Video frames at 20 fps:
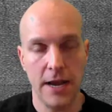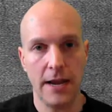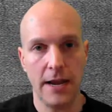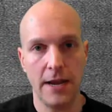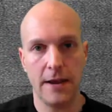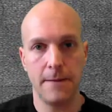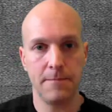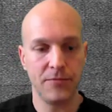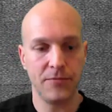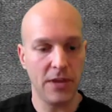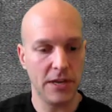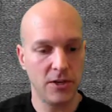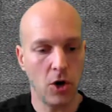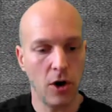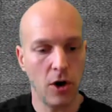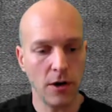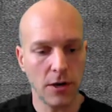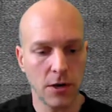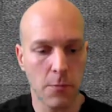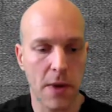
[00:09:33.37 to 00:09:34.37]
And they
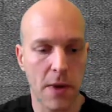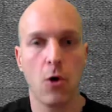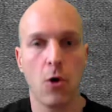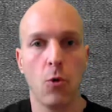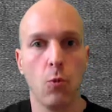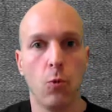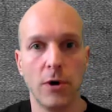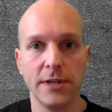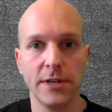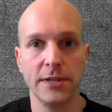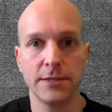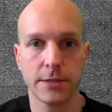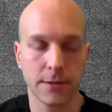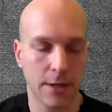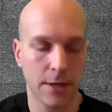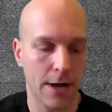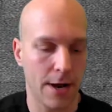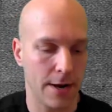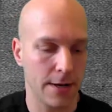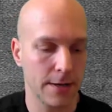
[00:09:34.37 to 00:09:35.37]
talk about what
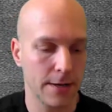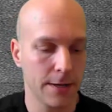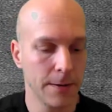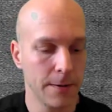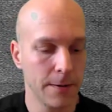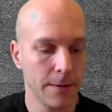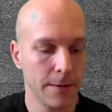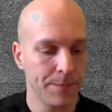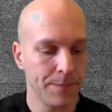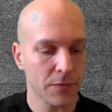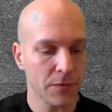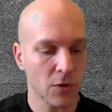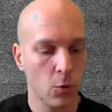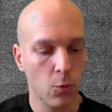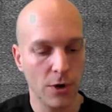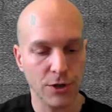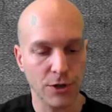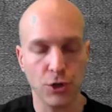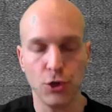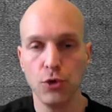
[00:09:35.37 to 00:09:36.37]
it's like
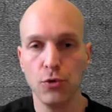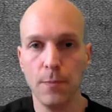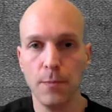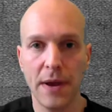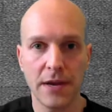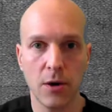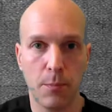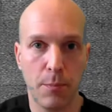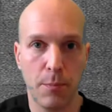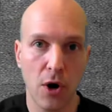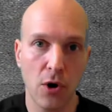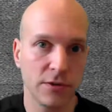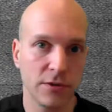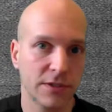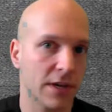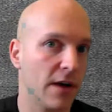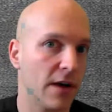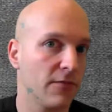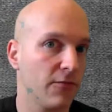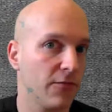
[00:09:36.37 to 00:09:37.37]
when you make a
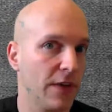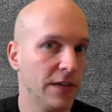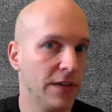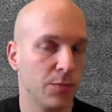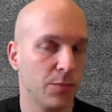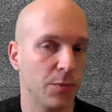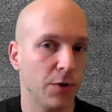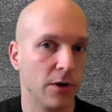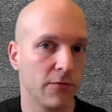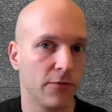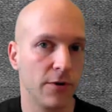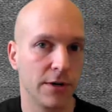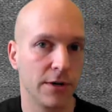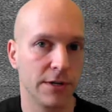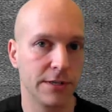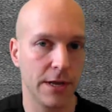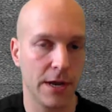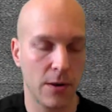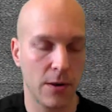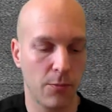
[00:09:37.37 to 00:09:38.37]
post on Facebook, for
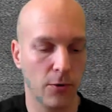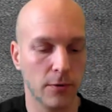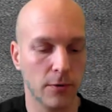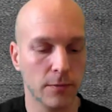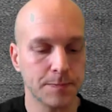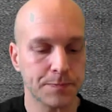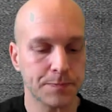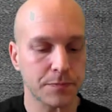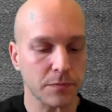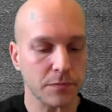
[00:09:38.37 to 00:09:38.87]
example,